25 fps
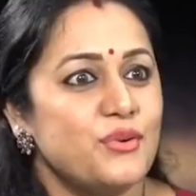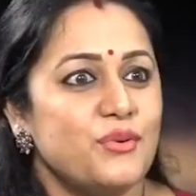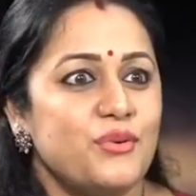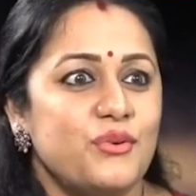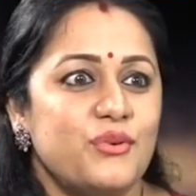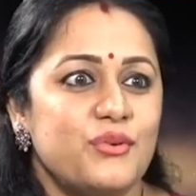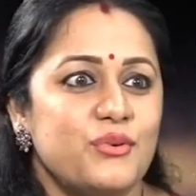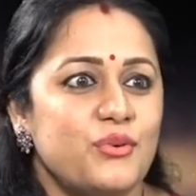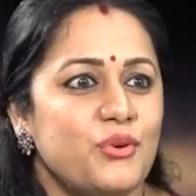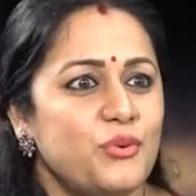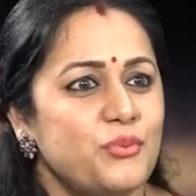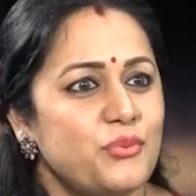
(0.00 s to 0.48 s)

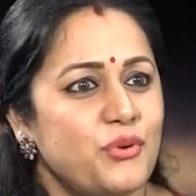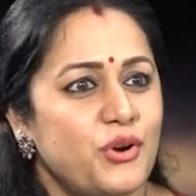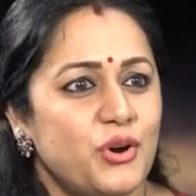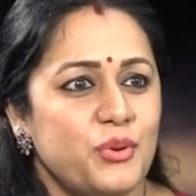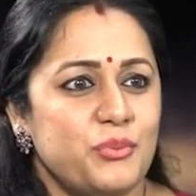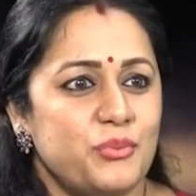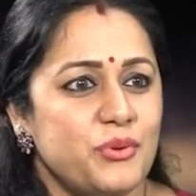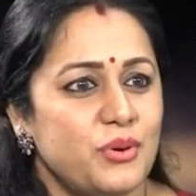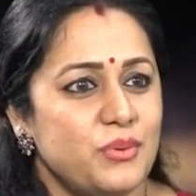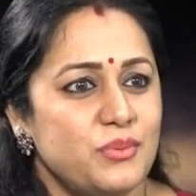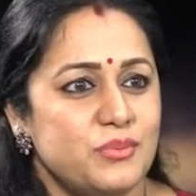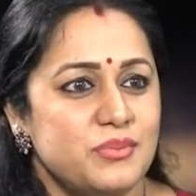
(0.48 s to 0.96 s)
No, no,
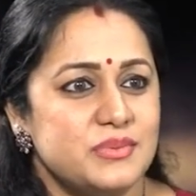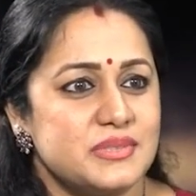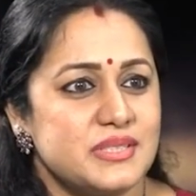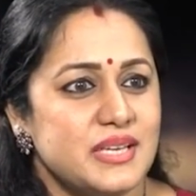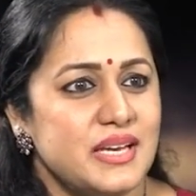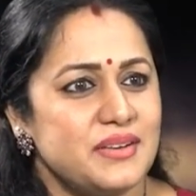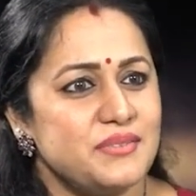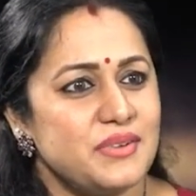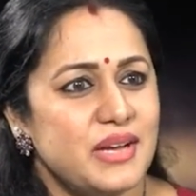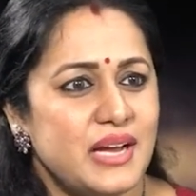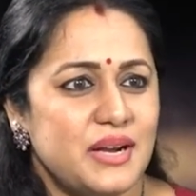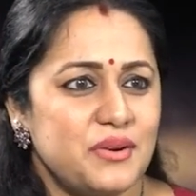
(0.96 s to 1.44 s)
not a problem.
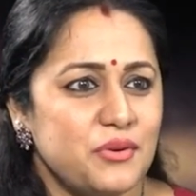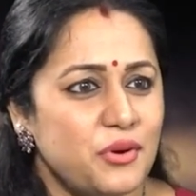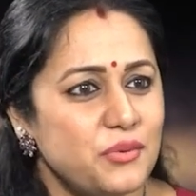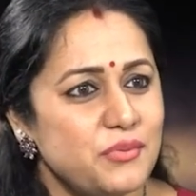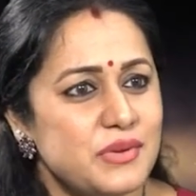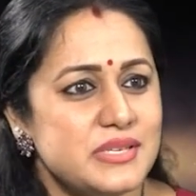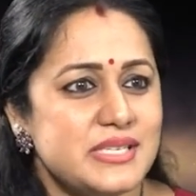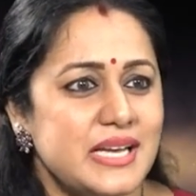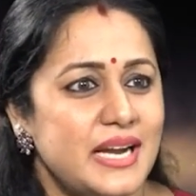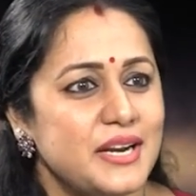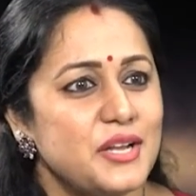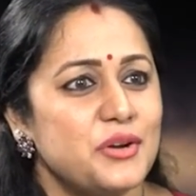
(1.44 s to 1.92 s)
So I have
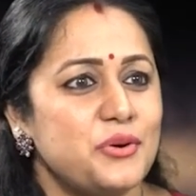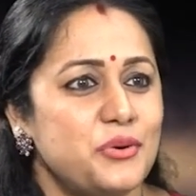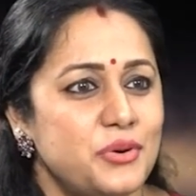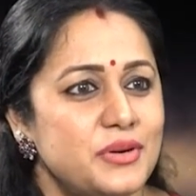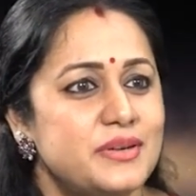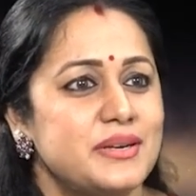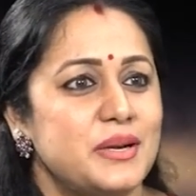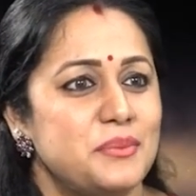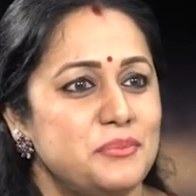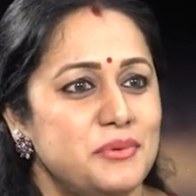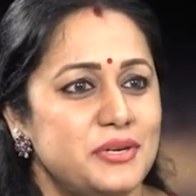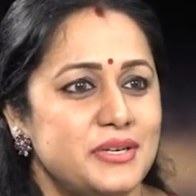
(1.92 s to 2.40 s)
always had a
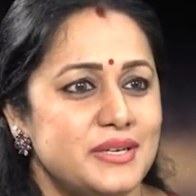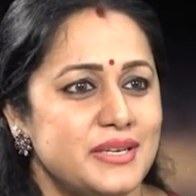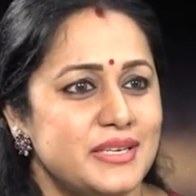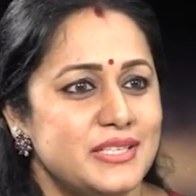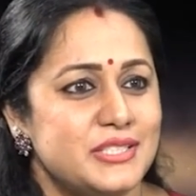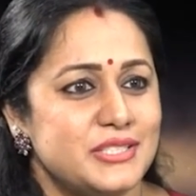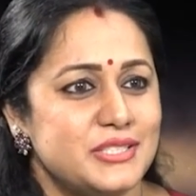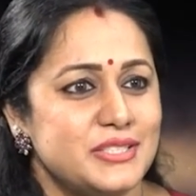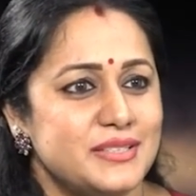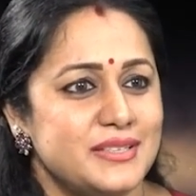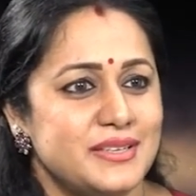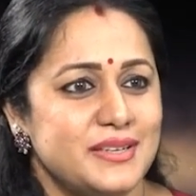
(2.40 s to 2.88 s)
good
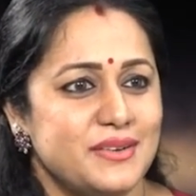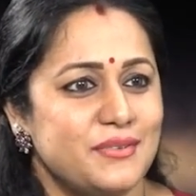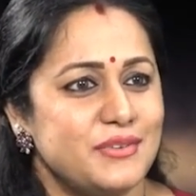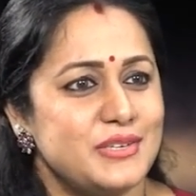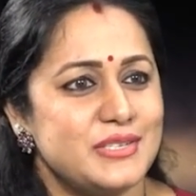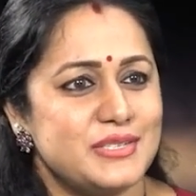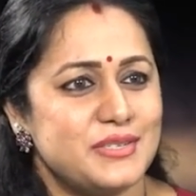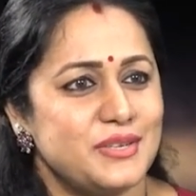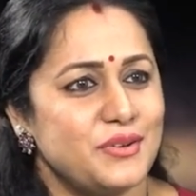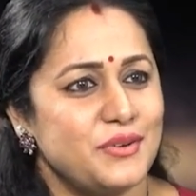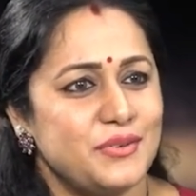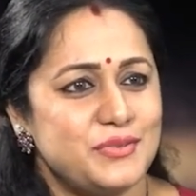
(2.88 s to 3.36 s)
remuneration.
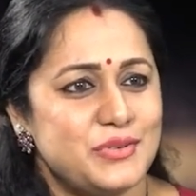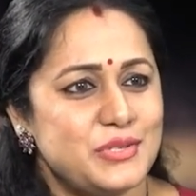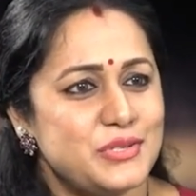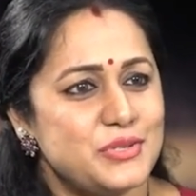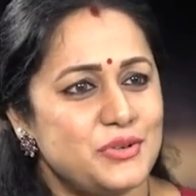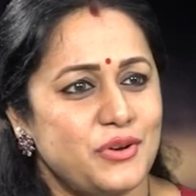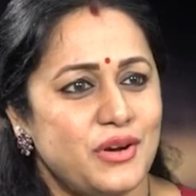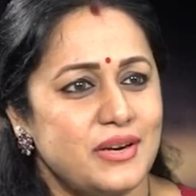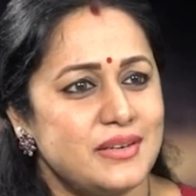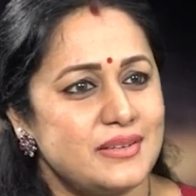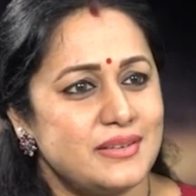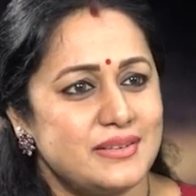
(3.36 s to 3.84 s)
No, it
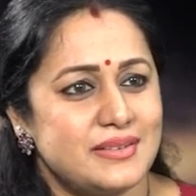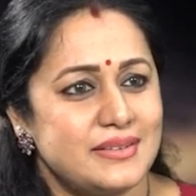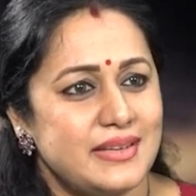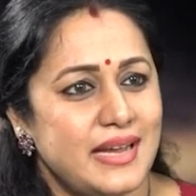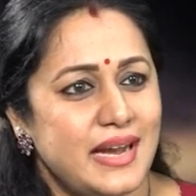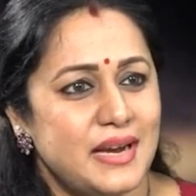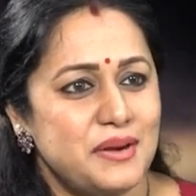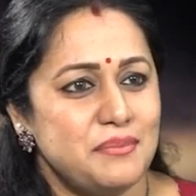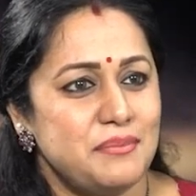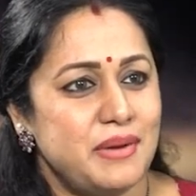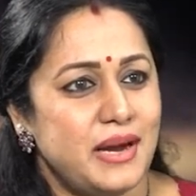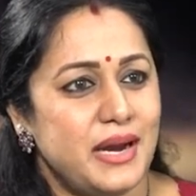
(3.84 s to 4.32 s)
was not
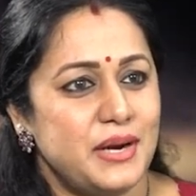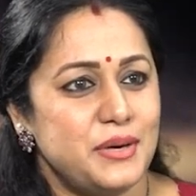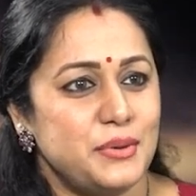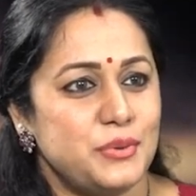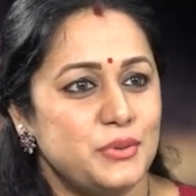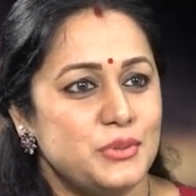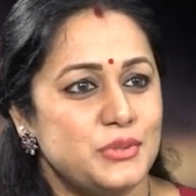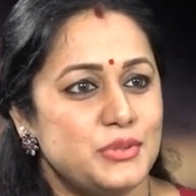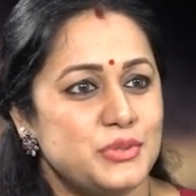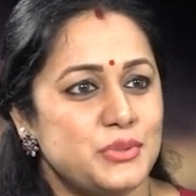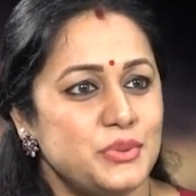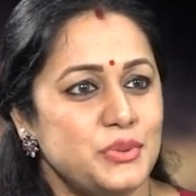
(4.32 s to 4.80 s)
that bad
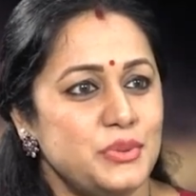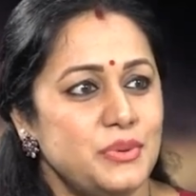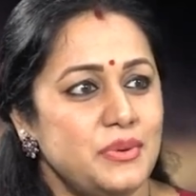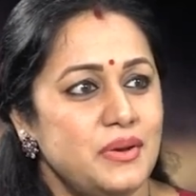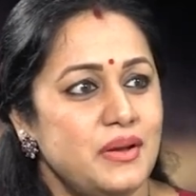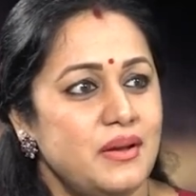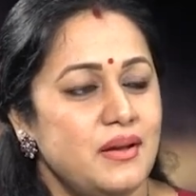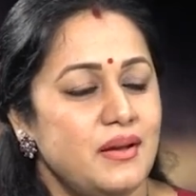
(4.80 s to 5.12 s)
also.